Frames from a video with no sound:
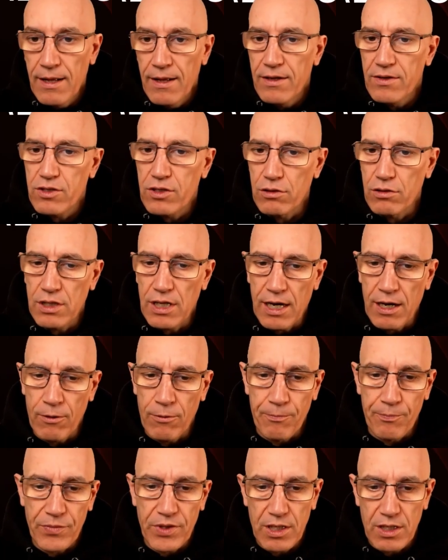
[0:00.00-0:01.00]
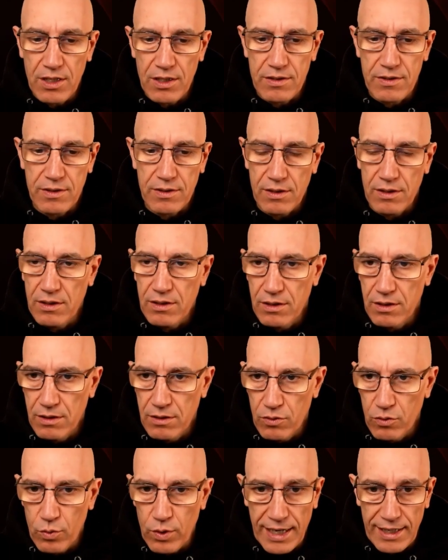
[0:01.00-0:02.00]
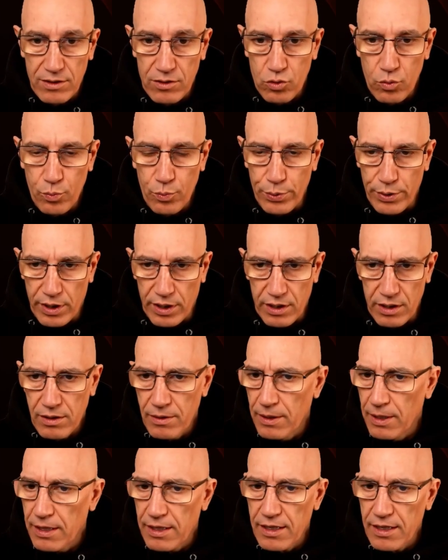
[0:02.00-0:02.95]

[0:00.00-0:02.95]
So now it's white to play.